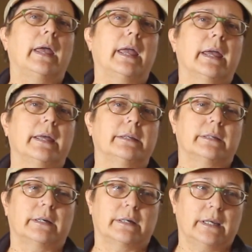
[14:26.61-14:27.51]
and
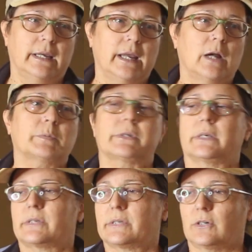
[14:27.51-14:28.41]
uh, he helps
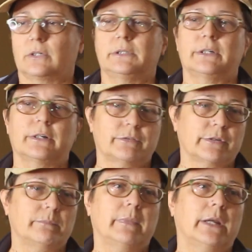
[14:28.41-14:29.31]
us steer clear of
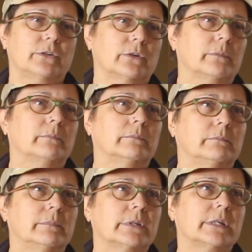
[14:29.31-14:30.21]
some major
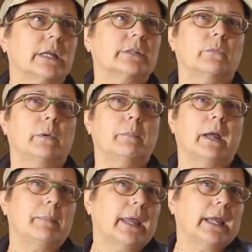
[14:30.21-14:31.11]
mistakes that we
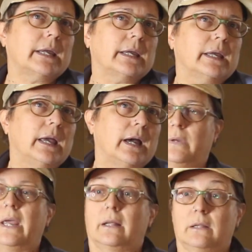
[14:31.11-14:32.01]
might make.
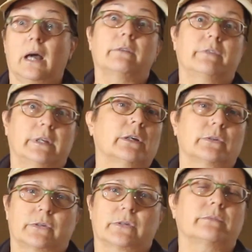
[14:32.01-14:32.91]
Yeah, a lot of
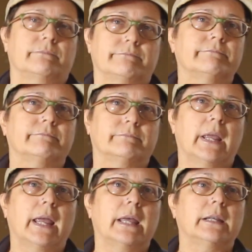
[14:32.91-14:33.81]
videos,
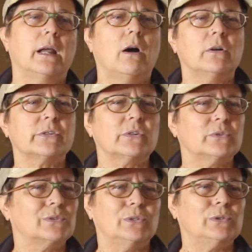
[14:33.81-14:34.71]
and
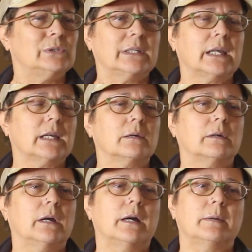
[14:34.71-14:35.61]
also Googling
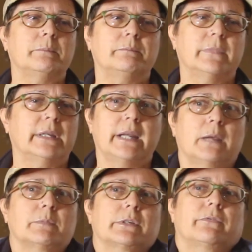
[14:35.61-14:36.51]
um, the
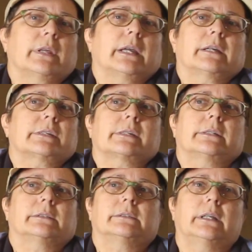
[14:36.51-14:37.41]
names of things
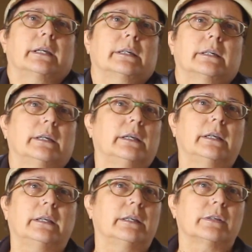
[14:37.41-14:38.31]
like
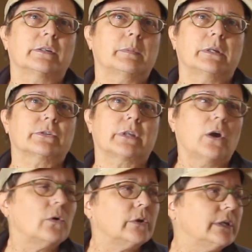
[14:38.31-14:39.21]
somebody will say,
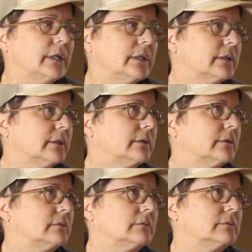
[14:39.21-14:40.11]
"Oh, you need a,
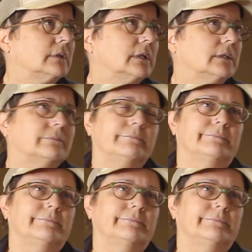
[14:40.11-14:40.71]
a,